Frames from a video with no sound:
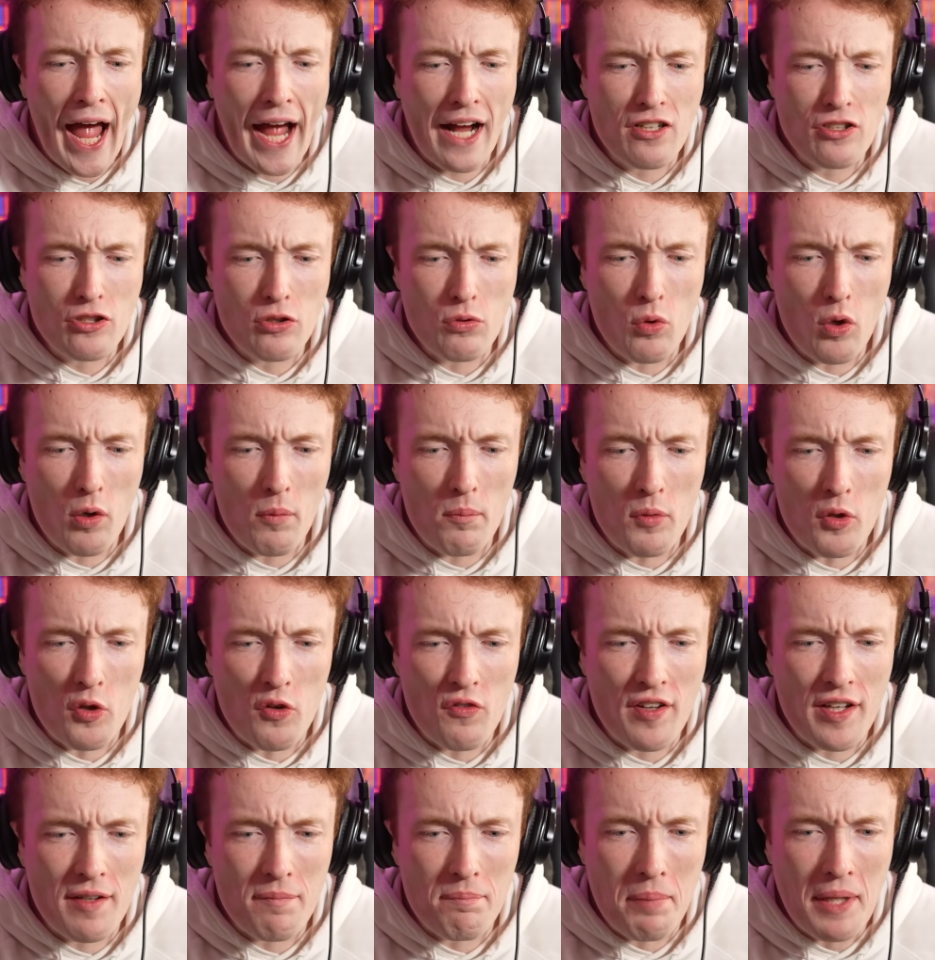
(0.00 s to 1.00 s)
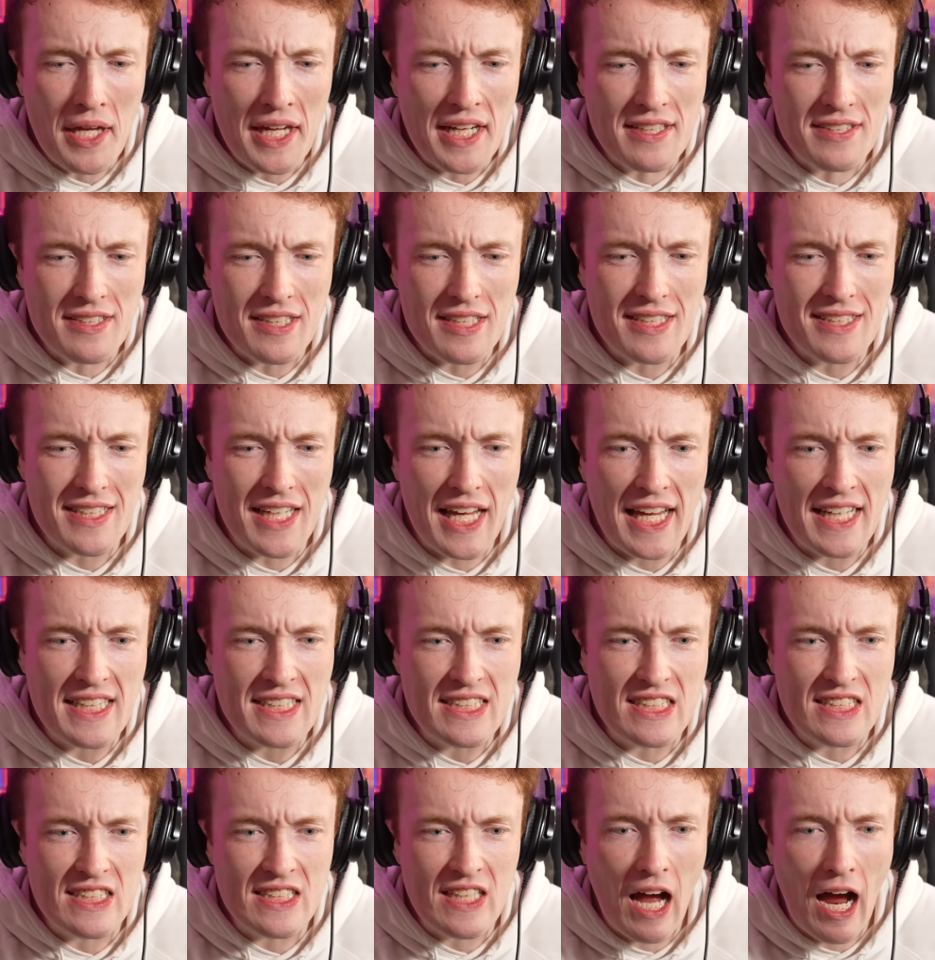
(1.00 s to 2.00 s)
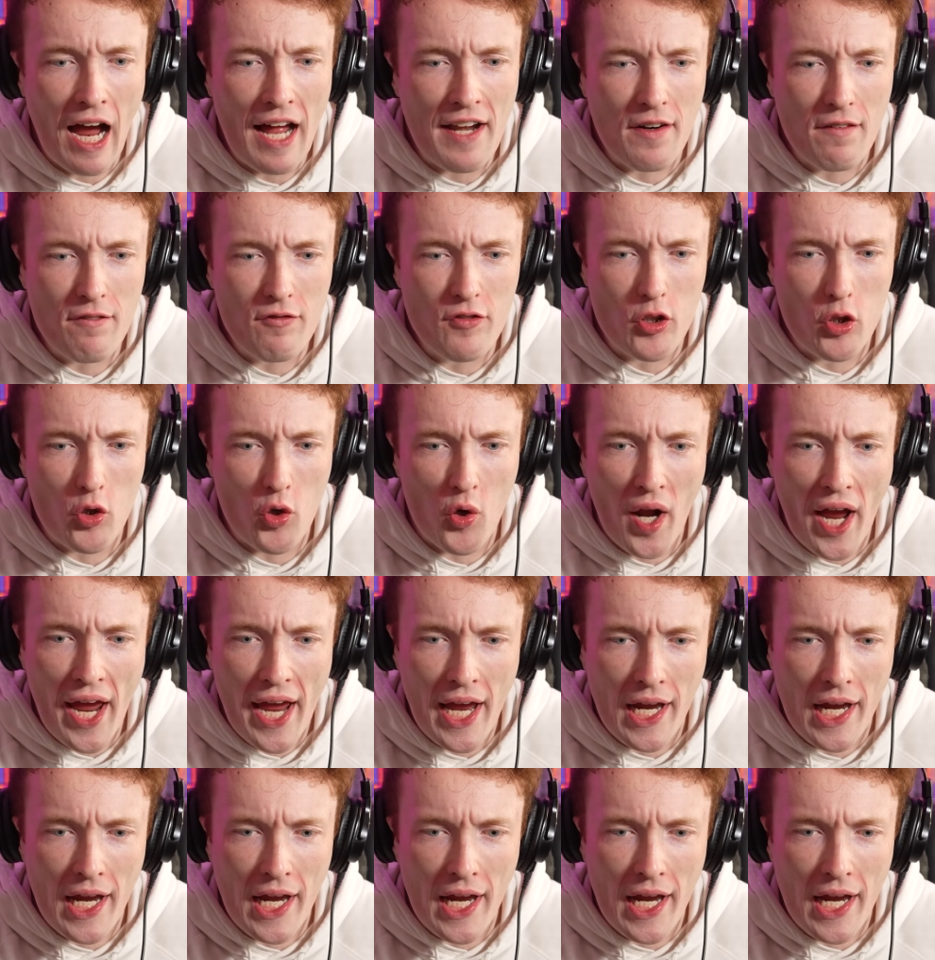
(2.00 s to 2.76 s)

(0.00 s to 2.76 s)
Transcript: actual moving pieces inside of your